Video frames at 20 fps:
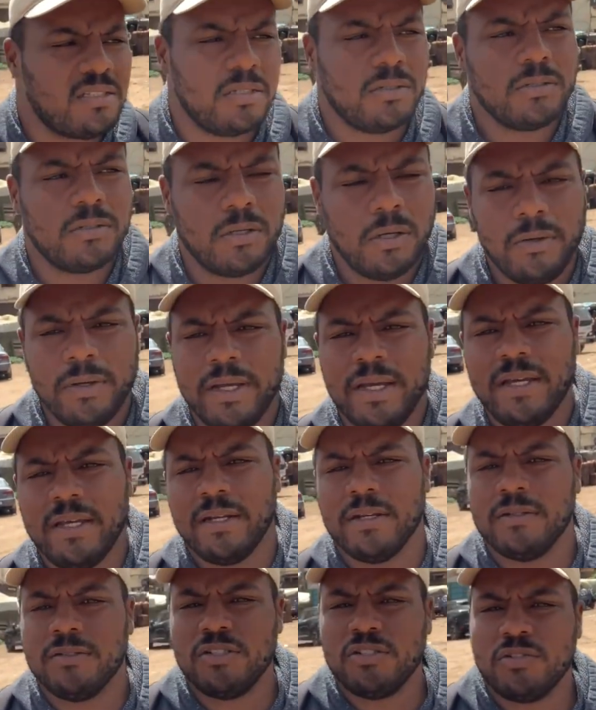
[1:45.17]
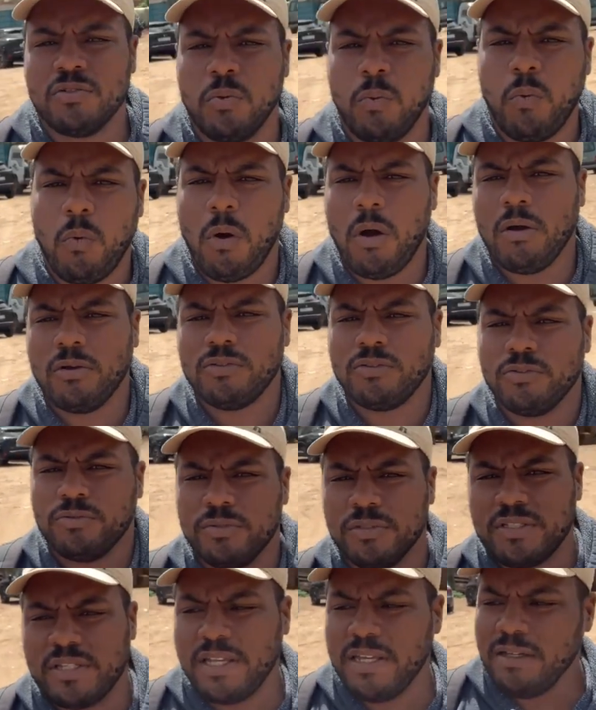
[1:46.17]
to go ahead and just walk through
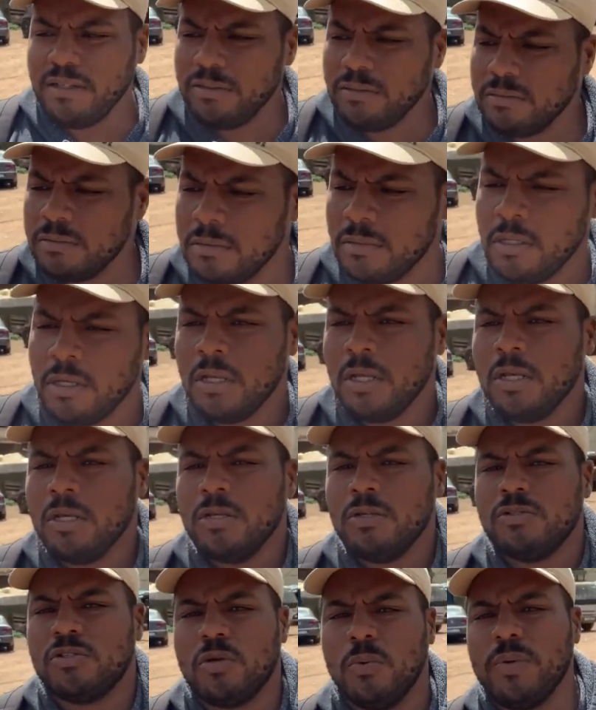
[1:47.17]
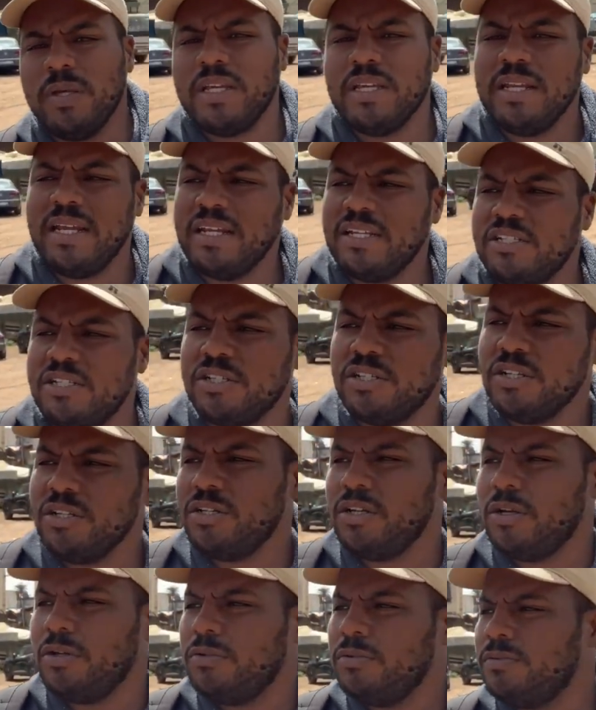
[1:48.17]
the town so we can actually, you
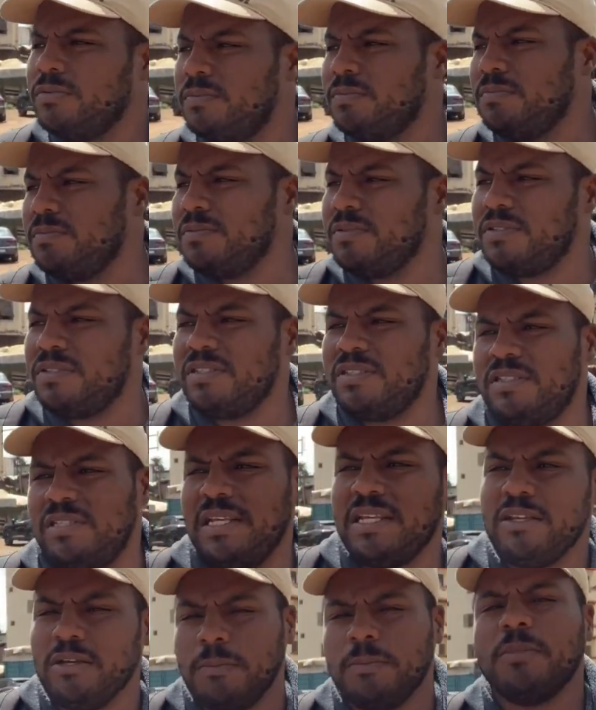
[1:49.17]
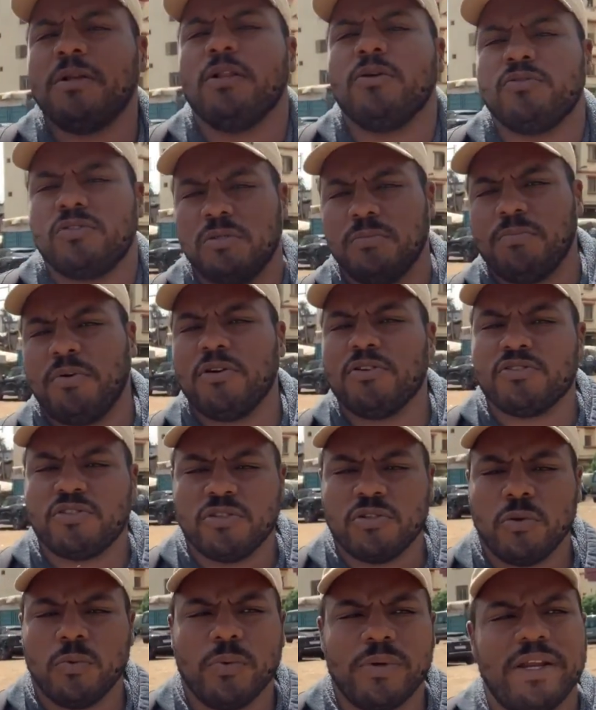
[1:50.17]
know, see up close and
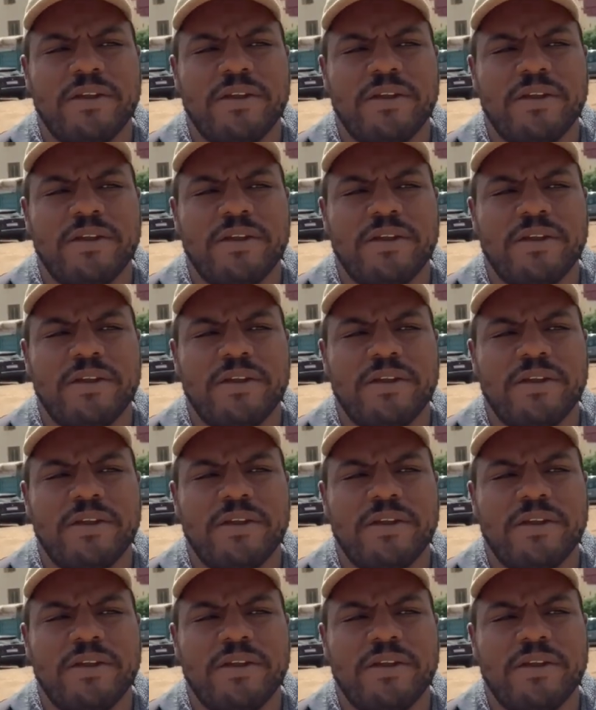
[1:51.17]
personal with